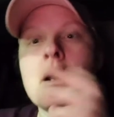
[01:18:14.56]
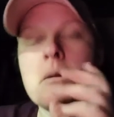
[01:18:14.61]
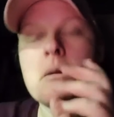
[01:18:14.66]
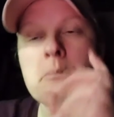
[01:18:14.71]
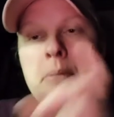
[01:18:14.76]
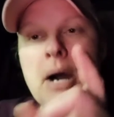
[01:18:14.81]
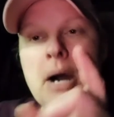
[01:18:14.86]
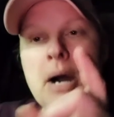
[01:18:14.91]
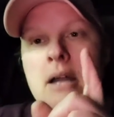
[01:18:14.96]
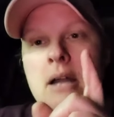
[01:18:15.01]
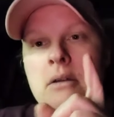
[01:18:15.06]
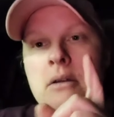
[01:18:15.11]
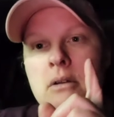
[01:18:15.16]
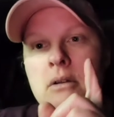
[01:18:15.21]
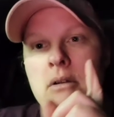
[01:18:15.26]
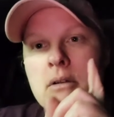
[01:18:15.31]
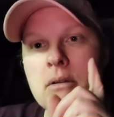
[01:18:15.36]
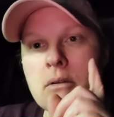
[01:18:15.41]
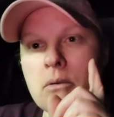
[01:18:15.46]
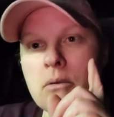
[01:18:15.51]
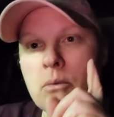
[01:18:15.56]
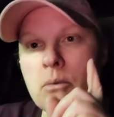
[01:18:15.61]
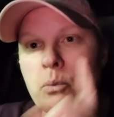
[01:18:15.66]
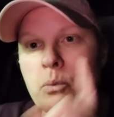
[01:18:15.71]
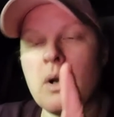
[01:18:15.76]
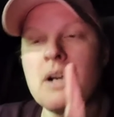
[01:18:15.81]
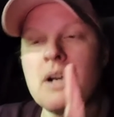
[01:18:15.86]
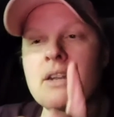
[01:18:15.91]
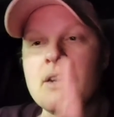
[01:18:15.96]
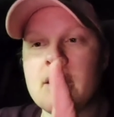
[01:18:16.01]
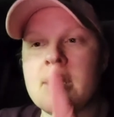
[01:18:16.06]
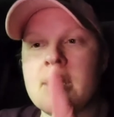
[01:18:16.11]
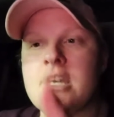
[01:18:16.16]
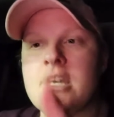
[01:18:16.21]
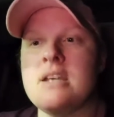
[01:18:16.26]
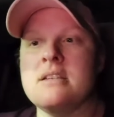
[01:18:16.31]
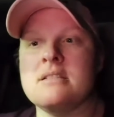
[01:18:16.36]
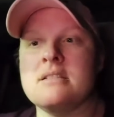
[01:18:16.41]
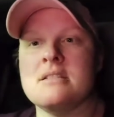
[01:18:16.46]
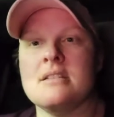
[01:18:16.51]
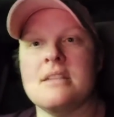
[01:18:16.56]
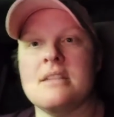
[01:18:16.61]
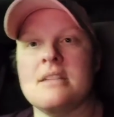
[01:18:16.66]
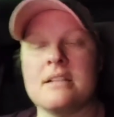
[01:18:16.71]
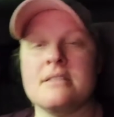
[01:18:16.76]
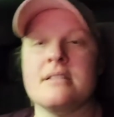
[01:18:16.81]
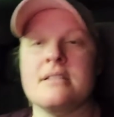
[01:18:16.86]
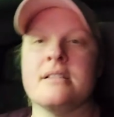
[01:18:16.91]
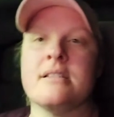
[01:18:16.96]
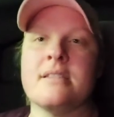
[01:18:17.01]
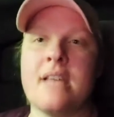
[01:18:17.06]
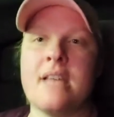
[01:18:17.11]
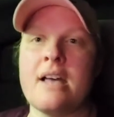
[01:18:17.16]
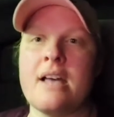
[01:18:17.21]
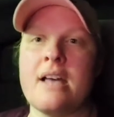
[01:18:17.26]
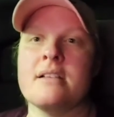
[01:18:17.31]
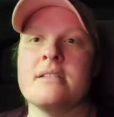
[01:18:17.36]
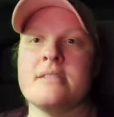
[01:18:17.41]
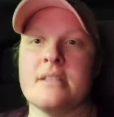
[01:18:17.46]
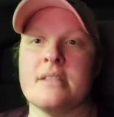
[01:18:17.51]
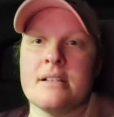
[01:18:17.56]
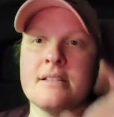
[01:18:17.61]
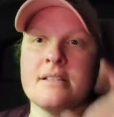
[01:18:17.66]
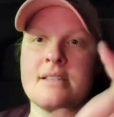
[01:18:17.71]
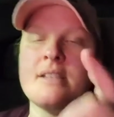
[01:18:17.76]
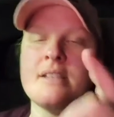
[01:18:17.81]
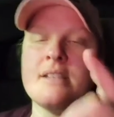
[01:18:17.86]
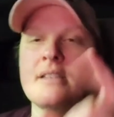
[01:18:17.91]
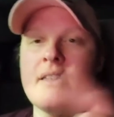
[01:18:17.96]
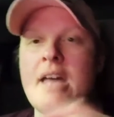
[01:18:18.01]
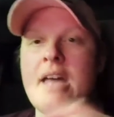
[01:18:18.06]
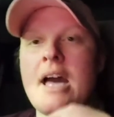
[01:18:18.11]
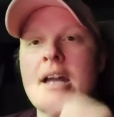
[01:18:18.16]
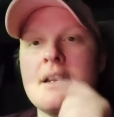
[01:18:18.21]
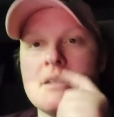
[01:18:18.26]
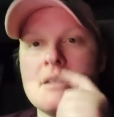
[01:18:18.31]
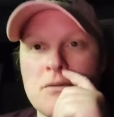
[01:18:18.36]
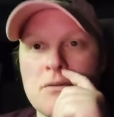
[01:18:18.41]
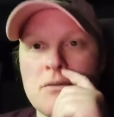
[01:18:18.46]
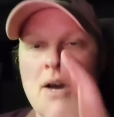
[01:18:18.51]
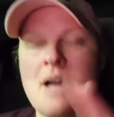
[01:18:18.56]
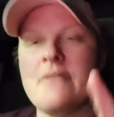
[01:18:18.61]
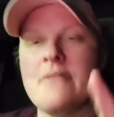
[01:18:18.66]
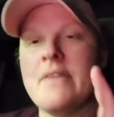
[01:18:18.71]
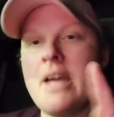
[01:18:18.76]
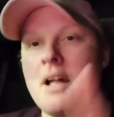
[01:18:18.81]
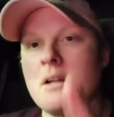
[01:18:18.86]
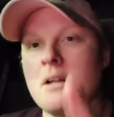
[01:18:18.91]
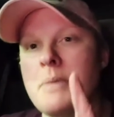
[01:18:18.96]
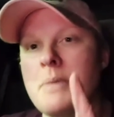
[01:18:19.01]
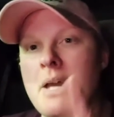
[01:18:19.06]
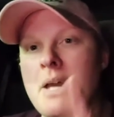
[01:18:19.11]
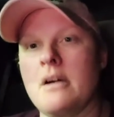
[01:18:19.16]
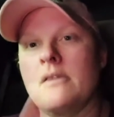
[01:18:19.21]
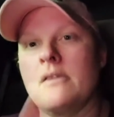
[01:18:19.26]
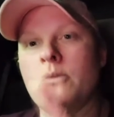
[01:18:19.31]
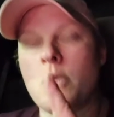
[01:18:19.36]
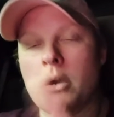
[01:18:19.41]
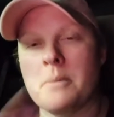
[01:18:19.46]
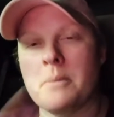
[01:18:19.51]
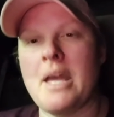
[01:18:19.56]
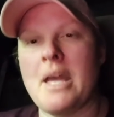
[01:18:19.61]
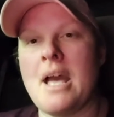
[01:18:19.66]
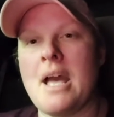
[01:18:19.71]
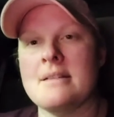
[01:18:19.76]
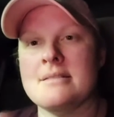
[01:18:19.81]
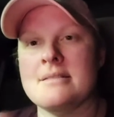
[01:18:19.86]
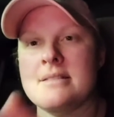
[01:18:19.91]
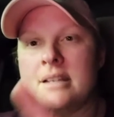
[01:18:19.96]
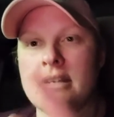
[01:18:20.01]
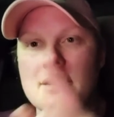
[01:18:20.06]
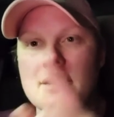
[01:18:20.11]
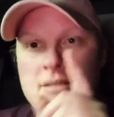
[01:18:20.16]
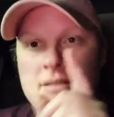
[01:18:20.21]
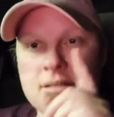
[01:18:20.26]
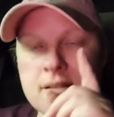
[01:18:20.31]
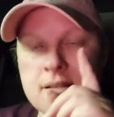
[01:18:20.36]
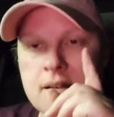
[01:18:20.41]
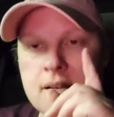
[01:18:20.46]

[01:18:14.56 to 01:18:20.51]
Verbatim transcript: But one of the keys to that success success of that is a five gallon pail of worm castings.